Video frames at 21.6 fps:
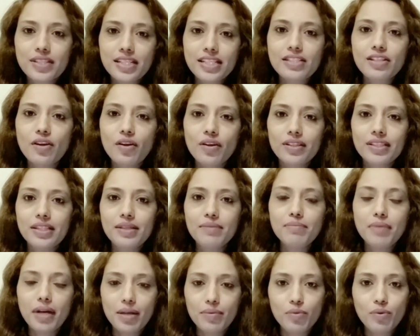so these are all
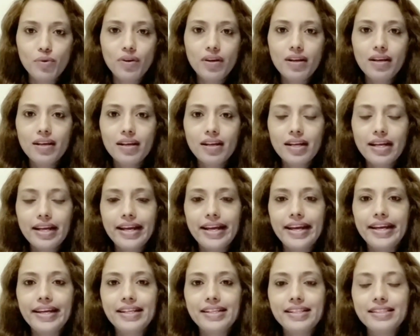the Balboa,
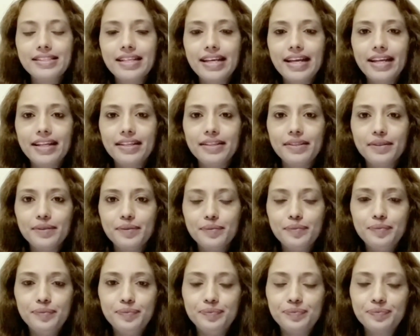and then